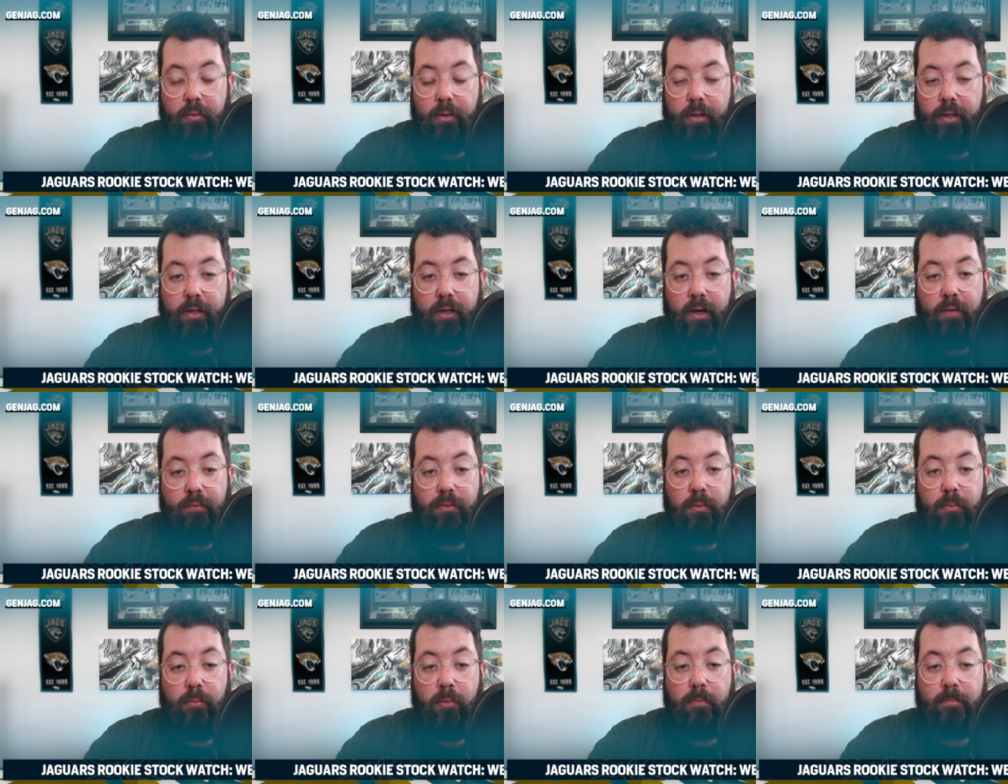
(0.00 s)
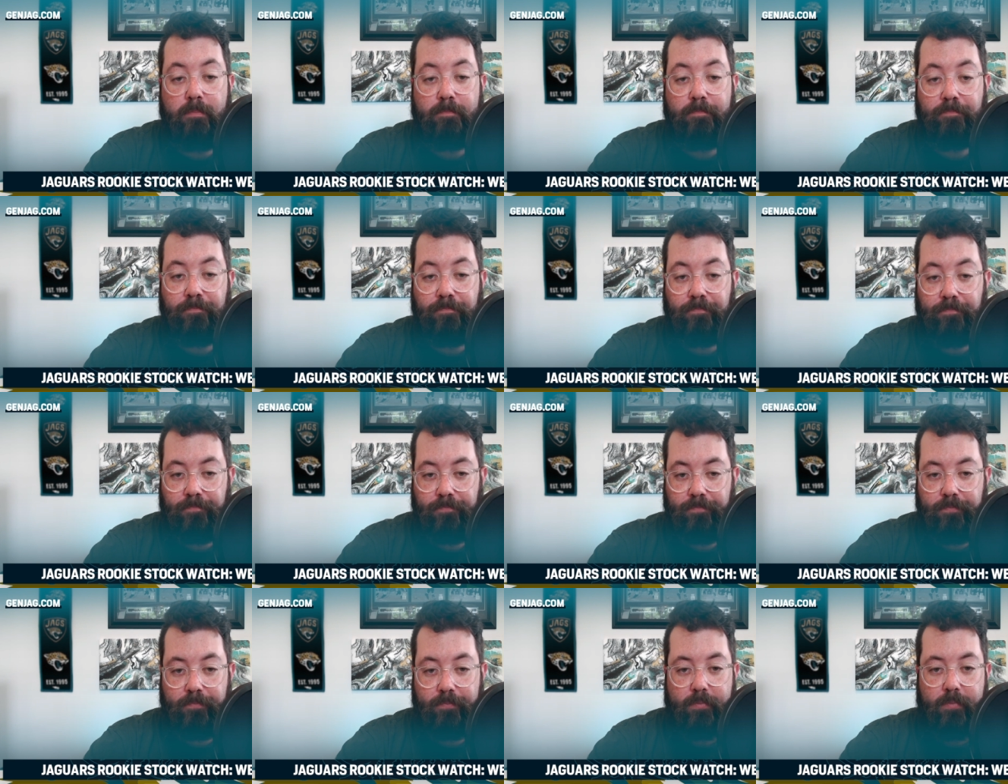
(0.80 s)
really comfortable.
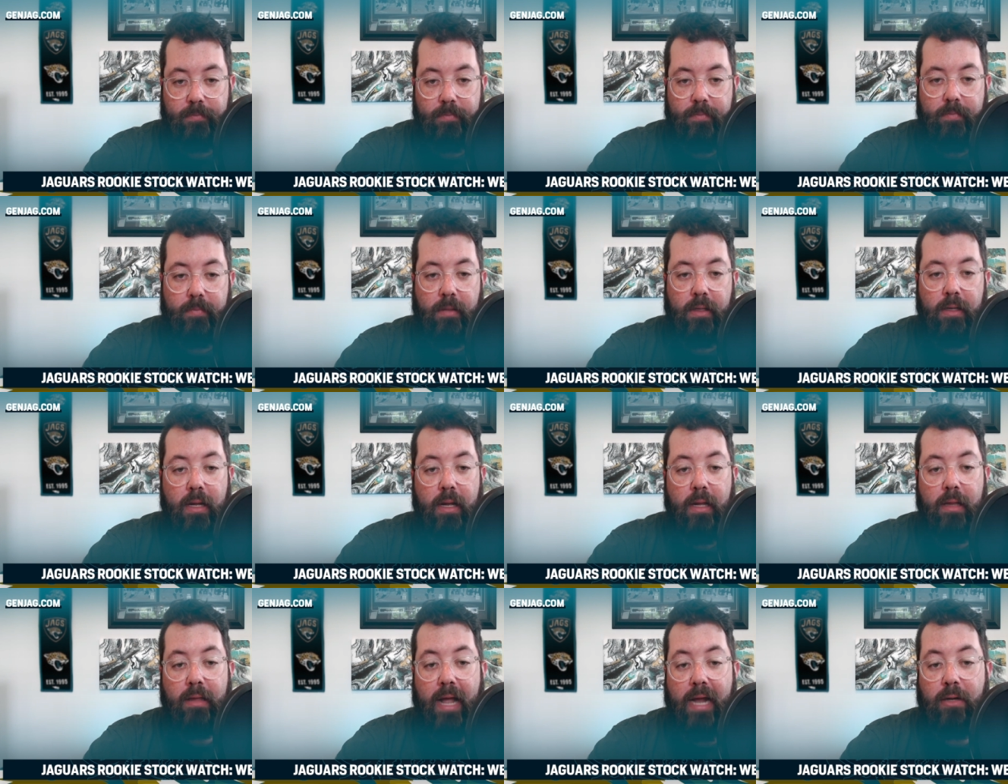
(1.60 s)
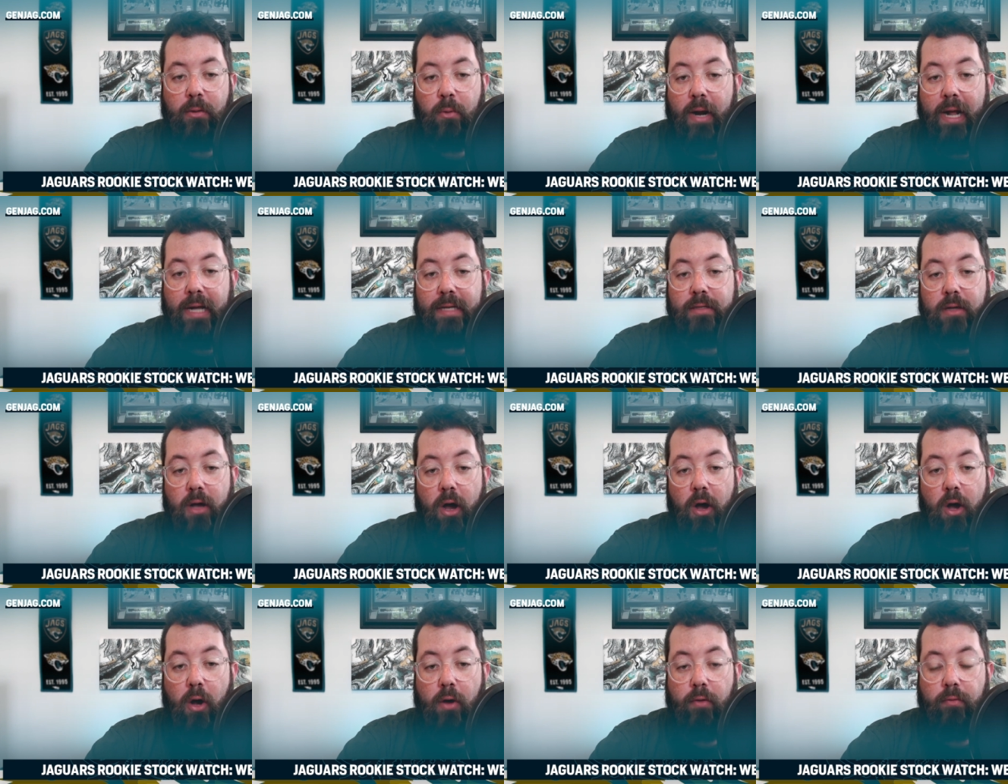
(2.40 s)
Liked what I
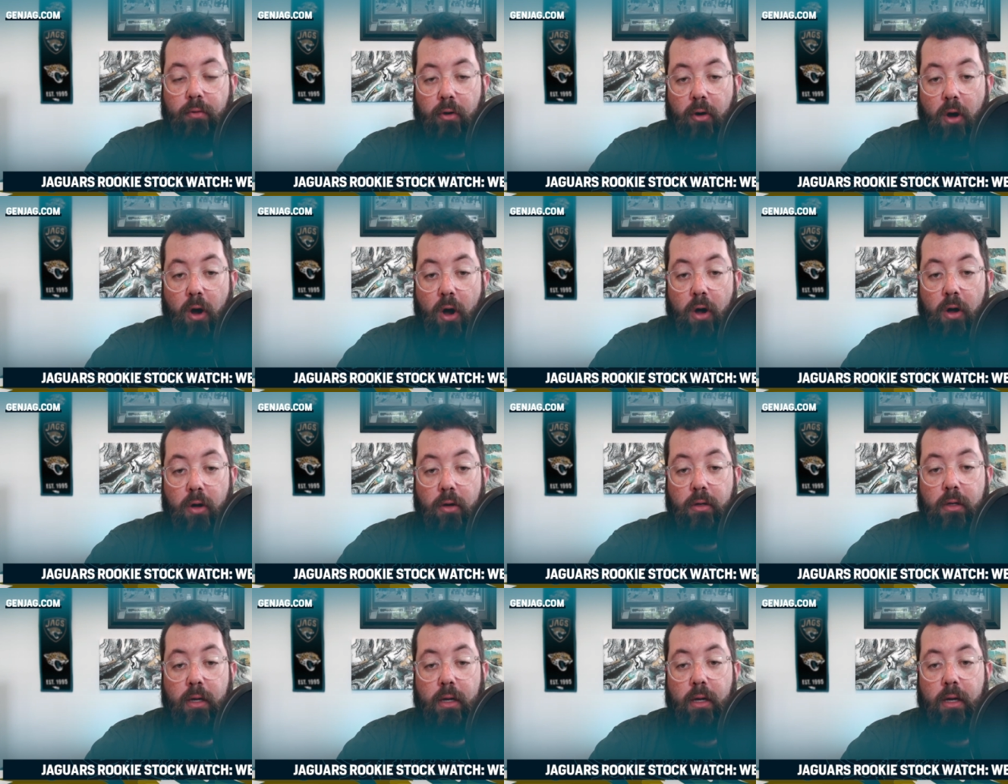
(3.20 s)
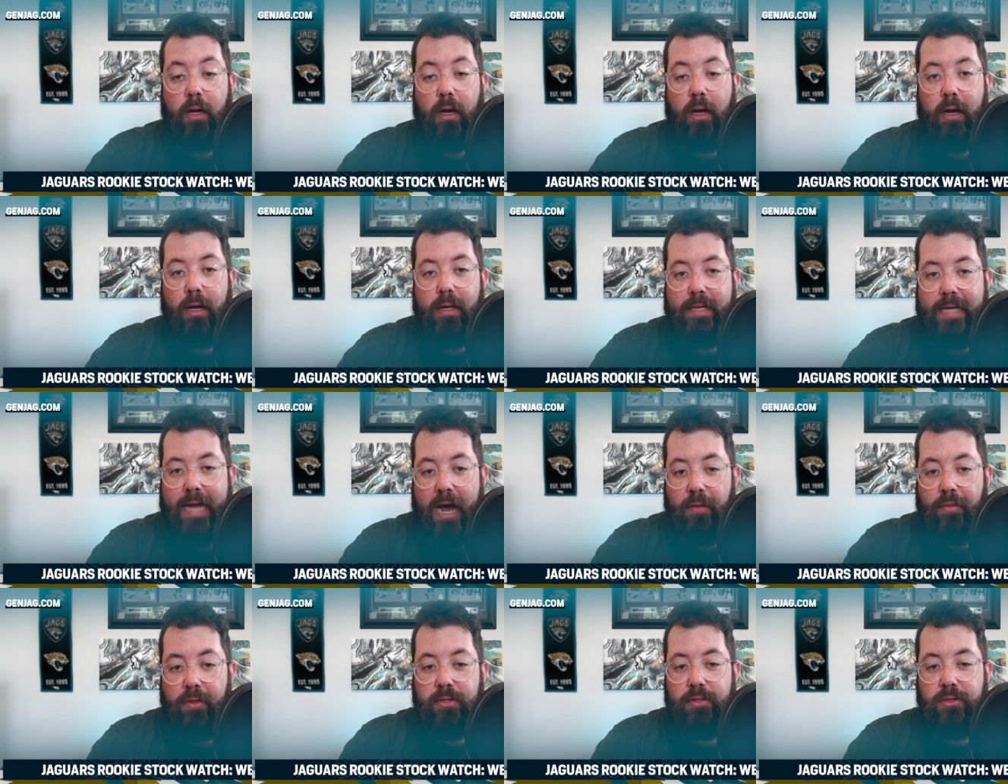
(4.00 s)
saw overall uh,
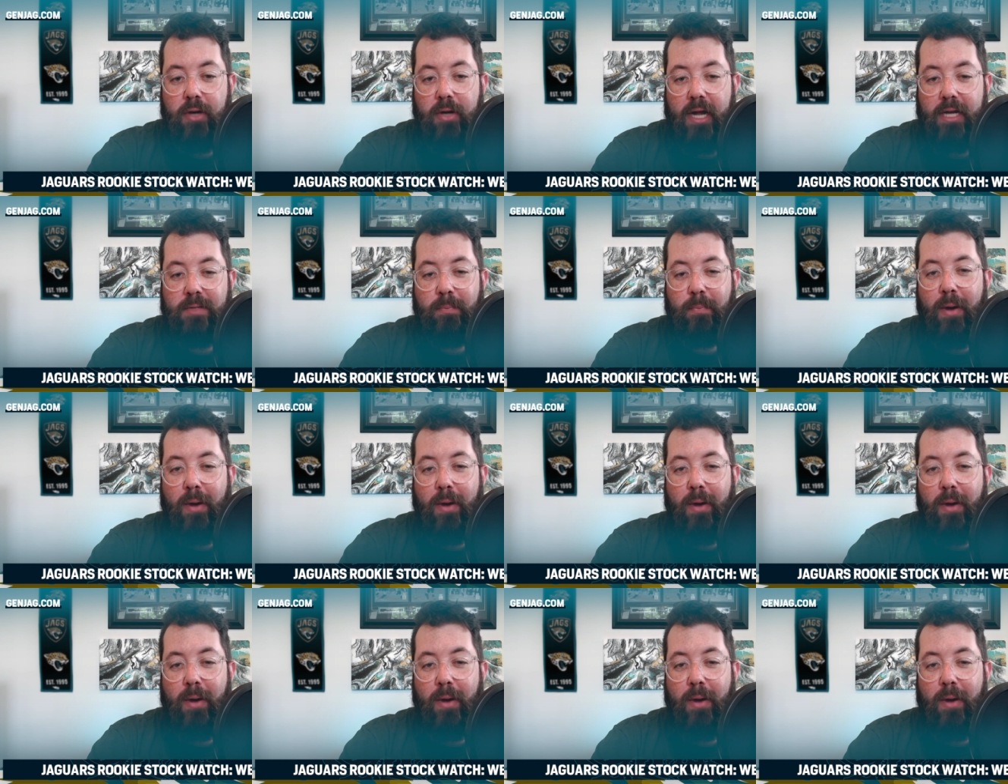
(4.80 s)
down the stretch,